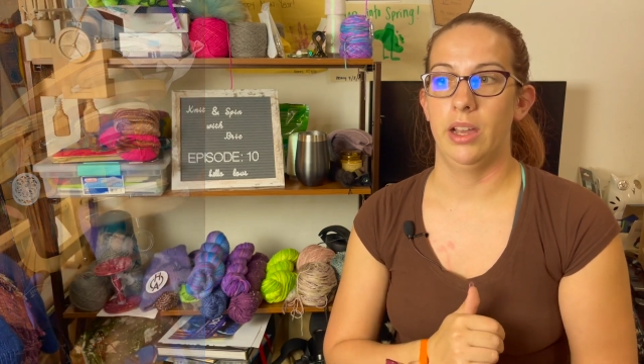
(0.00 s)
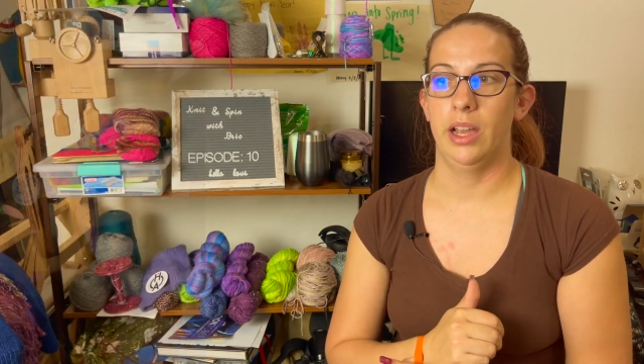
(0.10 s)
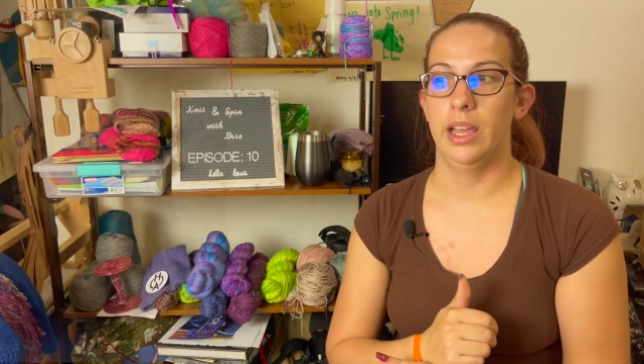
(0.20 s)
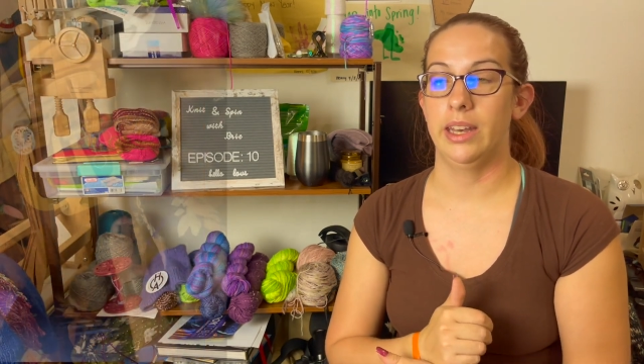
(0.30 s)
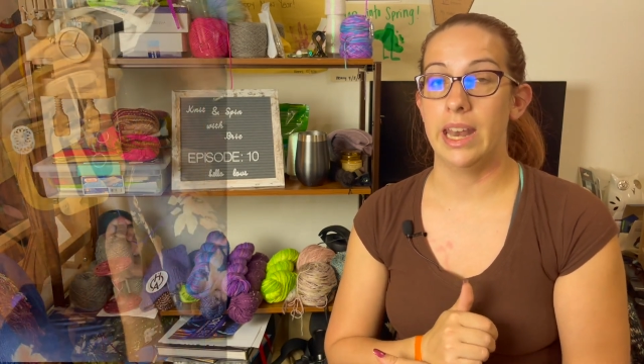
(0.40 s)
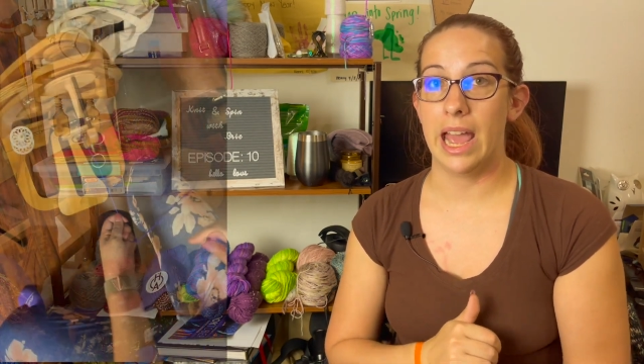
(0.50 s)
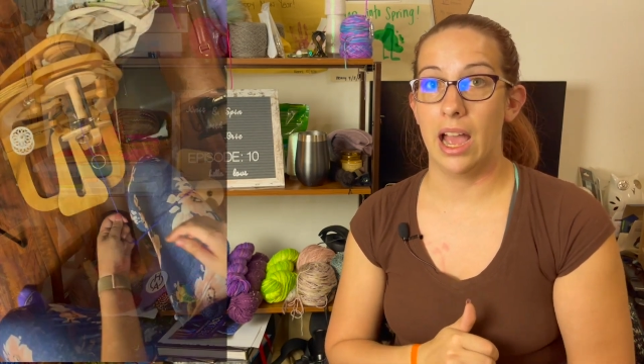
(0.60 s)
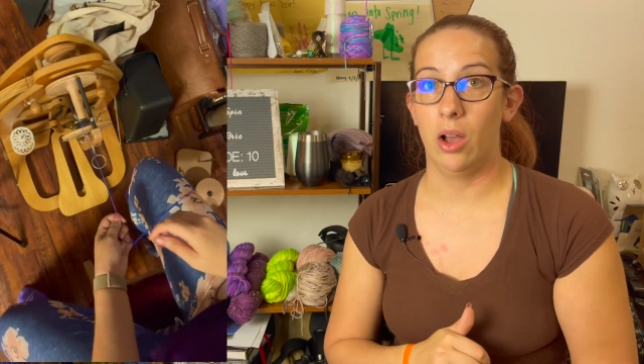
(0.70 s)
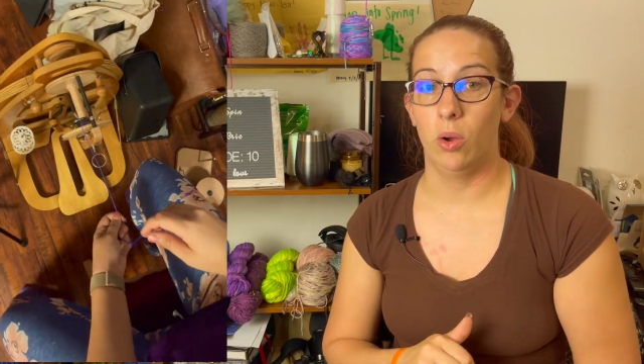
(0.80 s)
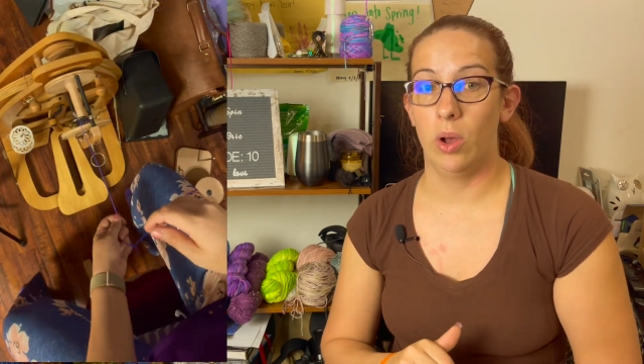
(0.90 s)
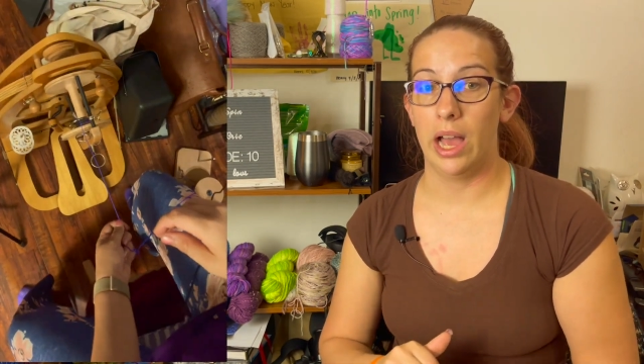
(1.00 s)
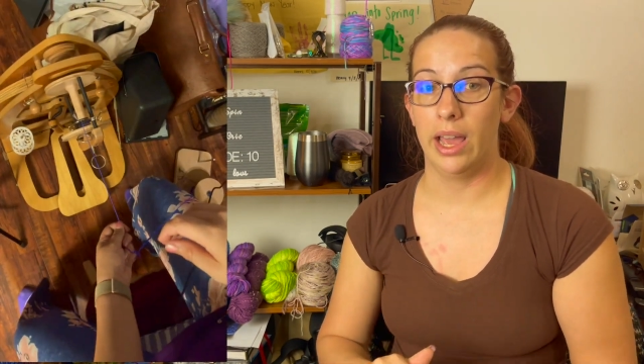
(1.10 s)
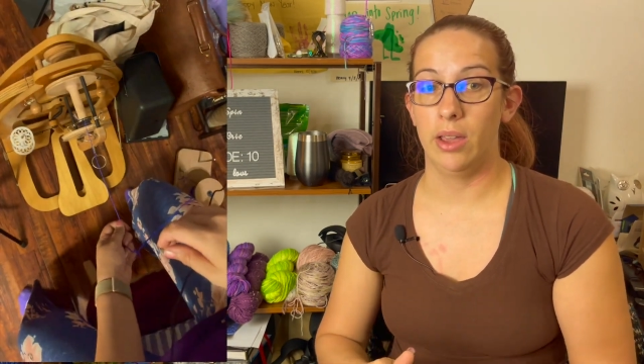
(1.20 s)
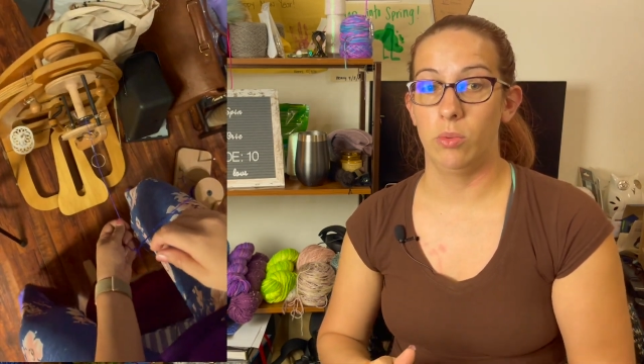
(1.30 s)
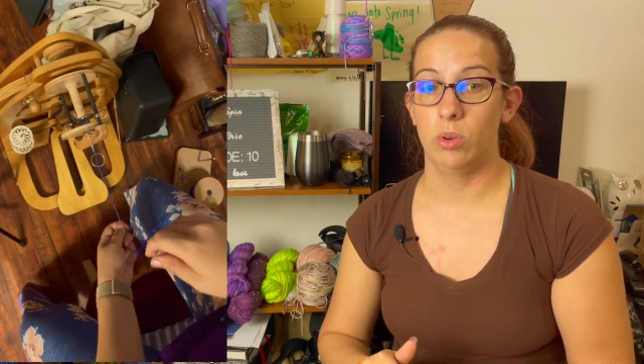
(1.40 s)
And now
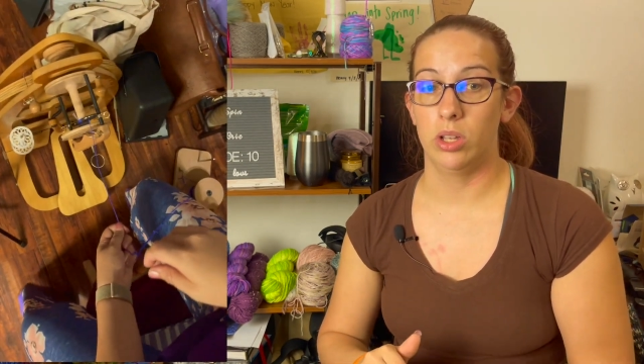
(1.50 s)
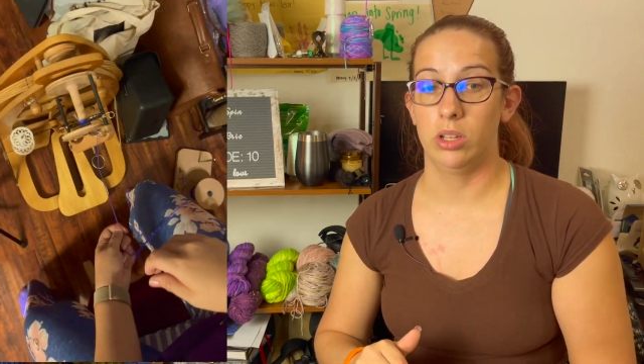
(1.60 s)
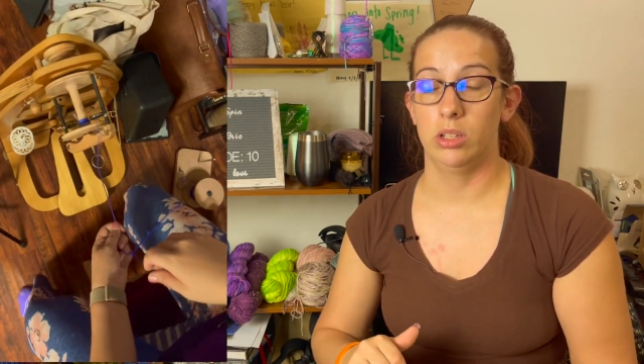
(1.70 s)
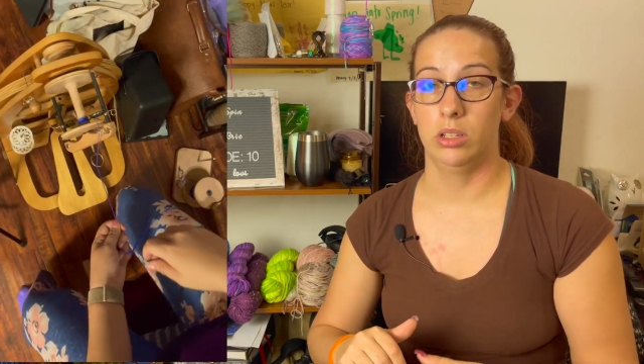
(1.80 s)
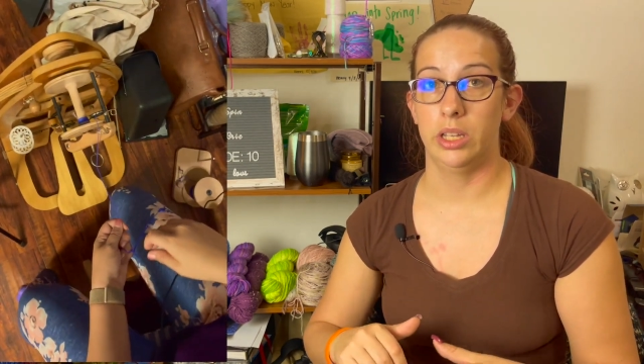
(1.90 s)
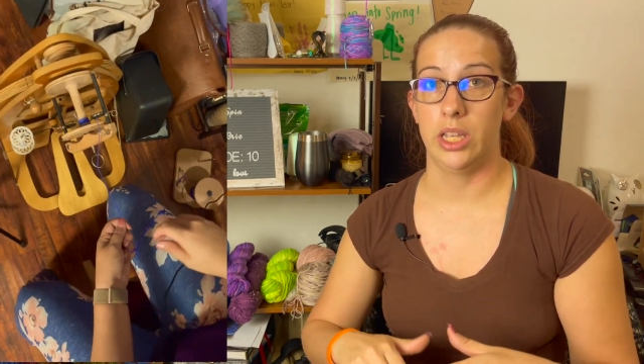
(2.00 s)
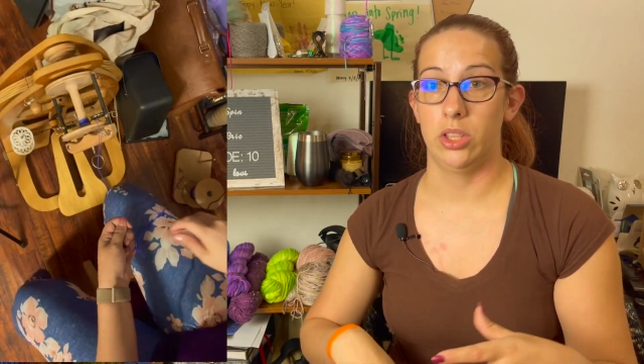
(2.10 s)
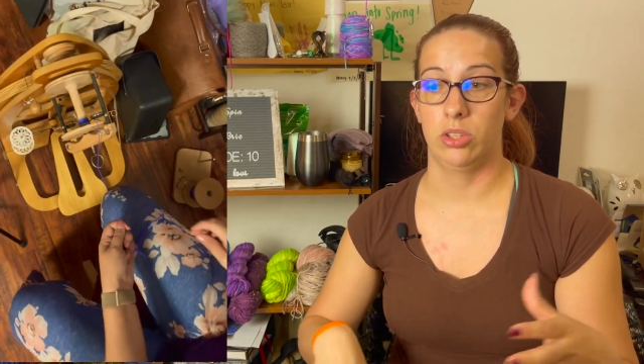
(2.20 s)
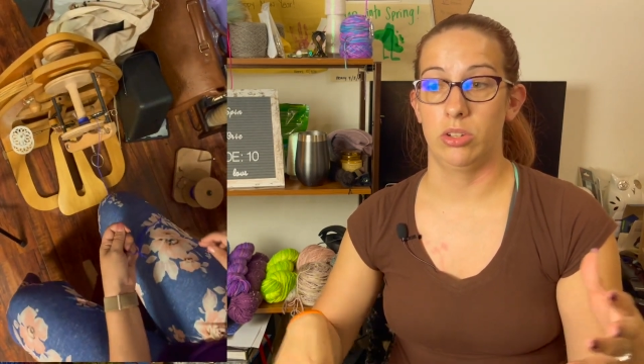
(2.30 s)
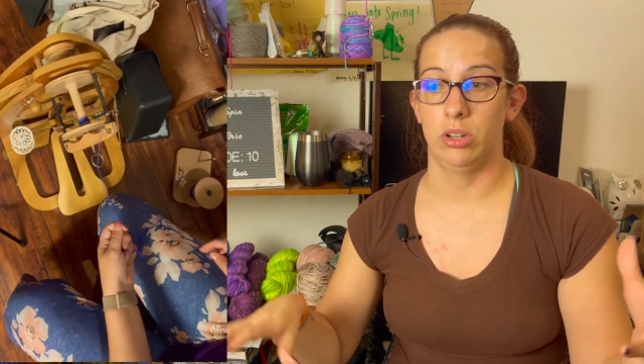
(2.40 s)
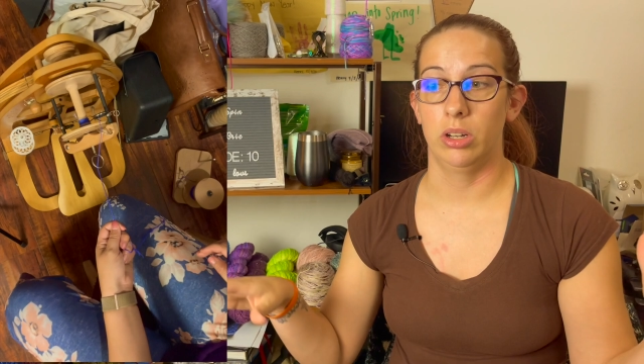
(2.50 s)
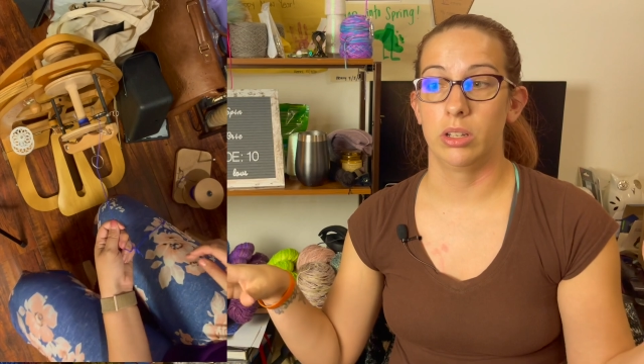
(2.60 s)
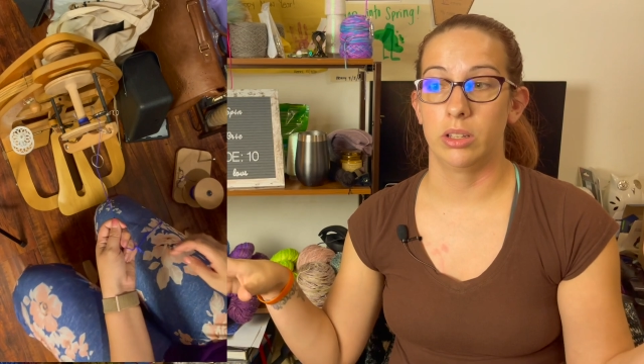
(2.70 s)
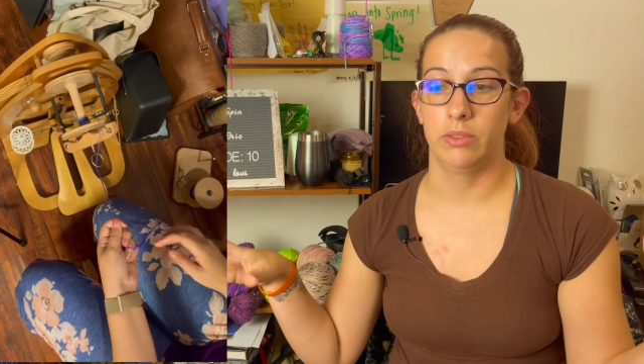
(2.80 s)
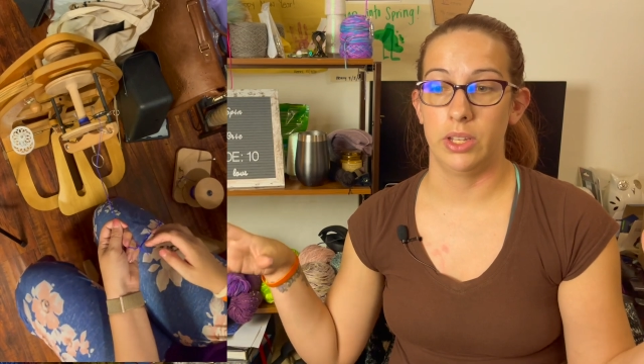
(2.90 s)
I will insert
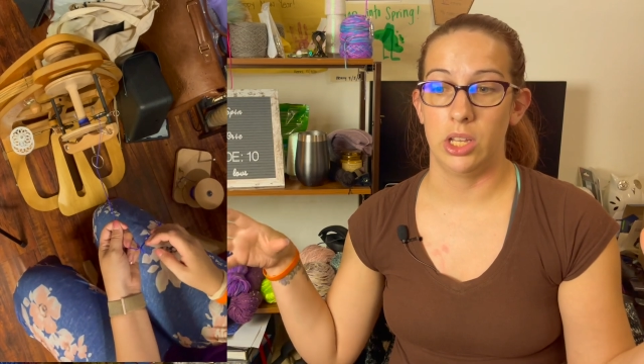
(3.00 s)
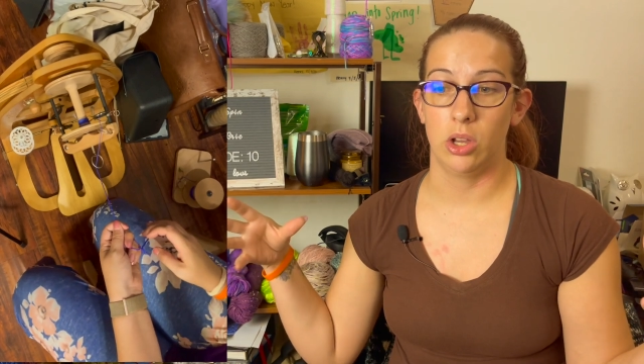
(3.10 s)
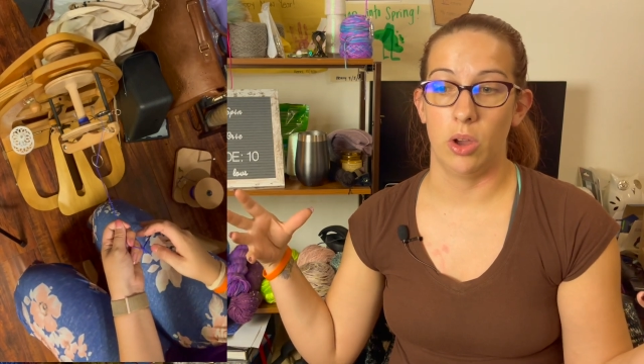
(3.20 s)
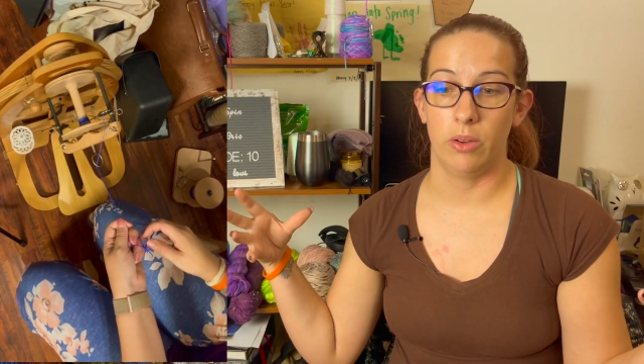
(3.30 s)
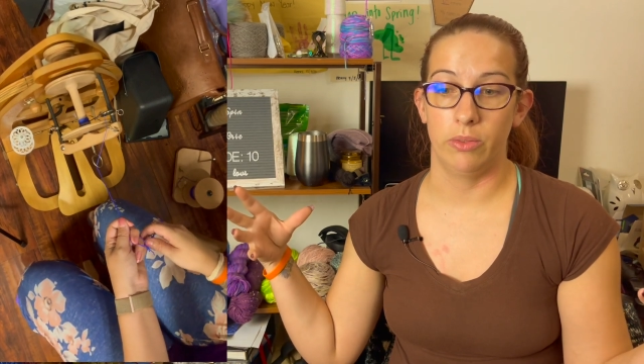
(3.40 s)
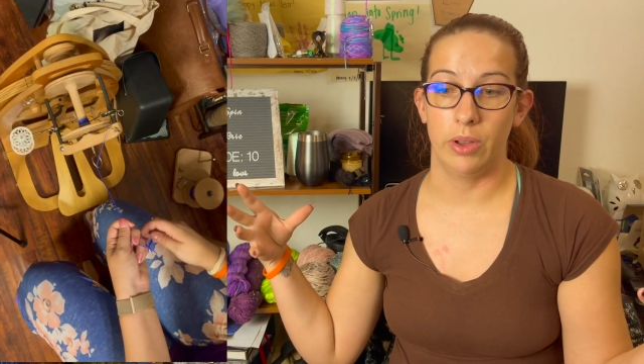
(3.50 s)
the video of